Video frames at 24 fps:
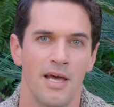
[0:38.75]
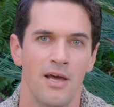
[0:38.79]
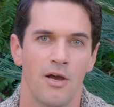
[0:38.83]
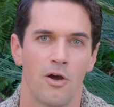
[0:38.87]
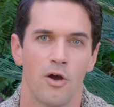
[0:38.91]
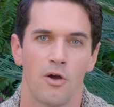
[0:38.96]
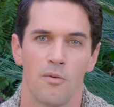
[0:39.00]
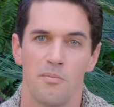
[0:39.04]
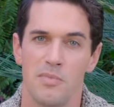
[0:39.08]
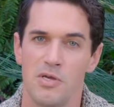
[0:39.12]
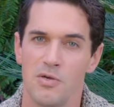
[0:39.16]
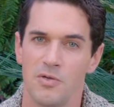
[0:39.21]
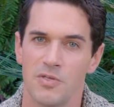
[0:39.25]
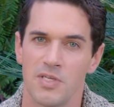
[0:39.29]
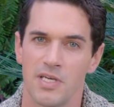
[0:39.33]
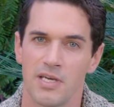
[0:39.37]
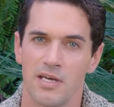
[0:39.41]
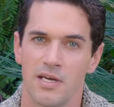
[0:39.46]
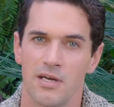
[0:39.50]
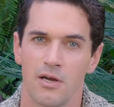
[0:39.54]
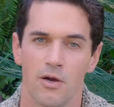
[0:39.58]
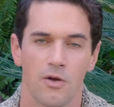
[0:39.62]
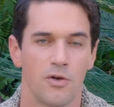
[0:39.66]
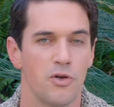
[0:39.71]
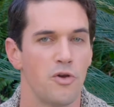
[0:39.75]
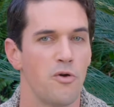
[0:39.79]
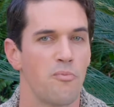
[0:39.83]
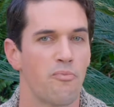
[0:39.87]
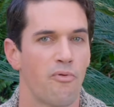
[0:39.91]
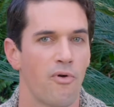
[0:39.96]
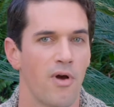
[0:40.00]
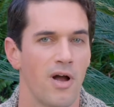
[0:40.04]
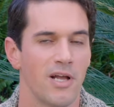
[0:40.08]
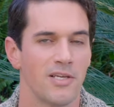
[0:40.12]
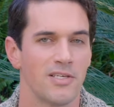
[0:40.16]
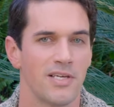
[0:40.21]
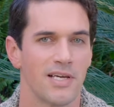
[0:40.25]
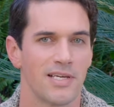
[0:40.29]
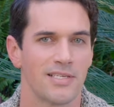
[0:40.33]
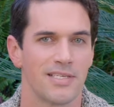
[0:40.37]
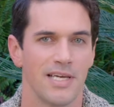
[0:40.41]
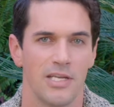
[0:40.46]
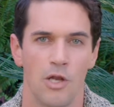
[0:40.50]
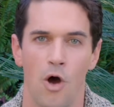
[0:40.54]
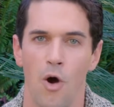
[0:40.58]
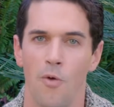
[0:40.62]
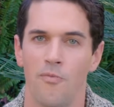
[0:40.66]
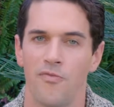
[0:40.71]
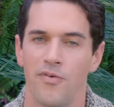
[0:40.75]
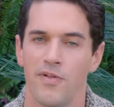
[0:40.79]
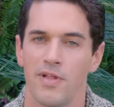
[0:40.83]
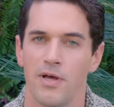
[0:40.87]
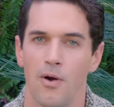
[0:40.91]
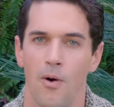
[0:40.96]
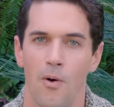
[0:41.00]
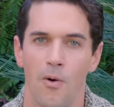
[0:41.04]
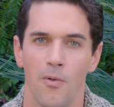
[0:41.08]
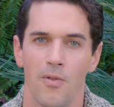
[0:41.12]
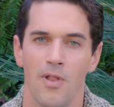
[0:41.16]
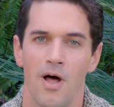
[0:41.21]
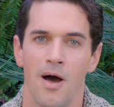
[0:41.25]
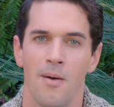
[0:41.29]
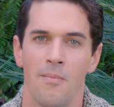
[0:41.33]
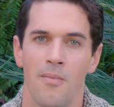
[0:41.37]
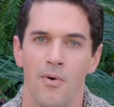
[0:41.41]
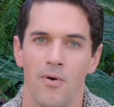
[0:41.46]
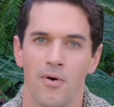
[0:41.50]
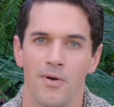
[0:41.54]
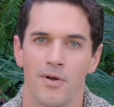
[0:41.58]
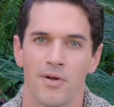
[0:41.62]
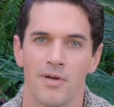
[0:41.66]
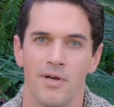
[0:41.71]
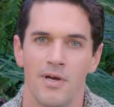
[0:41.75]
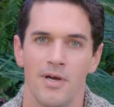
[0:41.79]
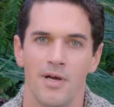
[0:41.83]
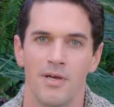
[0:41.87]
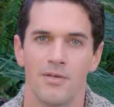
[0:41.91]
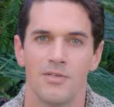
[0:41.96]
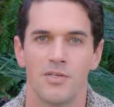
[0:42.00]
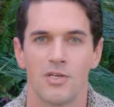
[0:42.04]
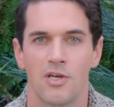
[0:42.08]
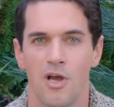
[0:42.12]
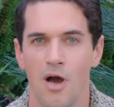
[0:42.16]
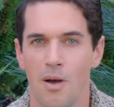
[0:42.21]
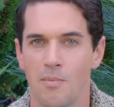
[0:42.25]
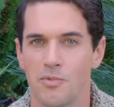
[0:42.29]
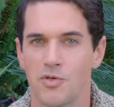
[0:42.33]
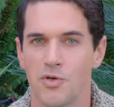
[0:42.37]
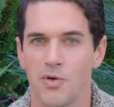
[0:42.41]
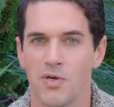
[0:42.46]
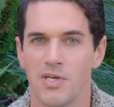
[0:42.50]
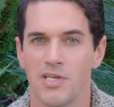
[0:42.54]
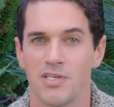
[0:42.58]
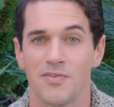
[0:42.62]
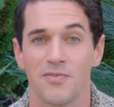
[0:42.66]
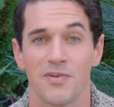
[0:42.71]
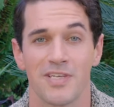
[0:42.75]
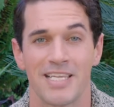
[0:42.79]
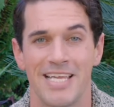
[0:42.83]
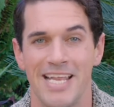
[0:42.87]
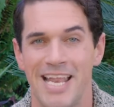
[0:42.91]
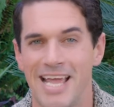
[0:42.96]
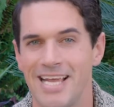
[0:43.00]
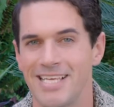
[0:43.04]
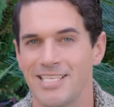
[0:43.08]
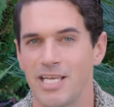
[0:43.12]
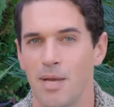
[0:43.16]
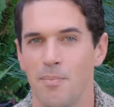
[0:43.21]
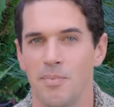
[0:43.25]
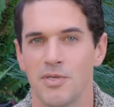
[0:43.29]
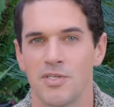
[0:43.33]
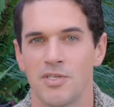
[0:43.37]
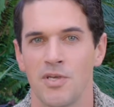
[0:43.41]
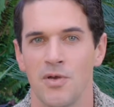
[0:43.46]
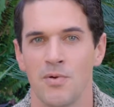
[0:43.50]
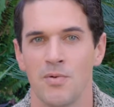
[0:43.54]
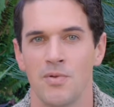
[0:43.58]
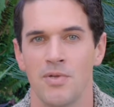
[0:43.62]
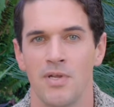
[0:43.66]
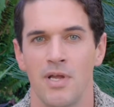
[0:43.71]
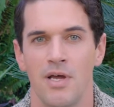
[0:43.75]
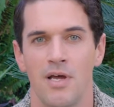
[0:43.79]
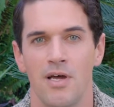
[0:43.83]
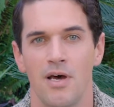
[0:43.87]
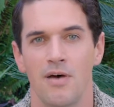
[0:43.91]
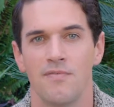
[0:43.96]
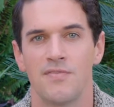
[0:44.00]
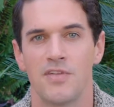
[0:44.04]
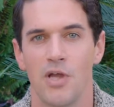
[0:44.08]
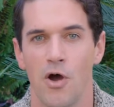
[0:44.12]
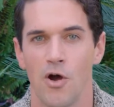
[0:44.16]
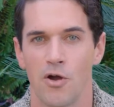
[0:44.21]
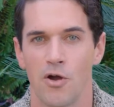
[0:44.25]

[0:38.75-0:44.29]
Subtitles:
her music, her new projects, and hopefully a whole lot more. So come join us for today's episode of Dog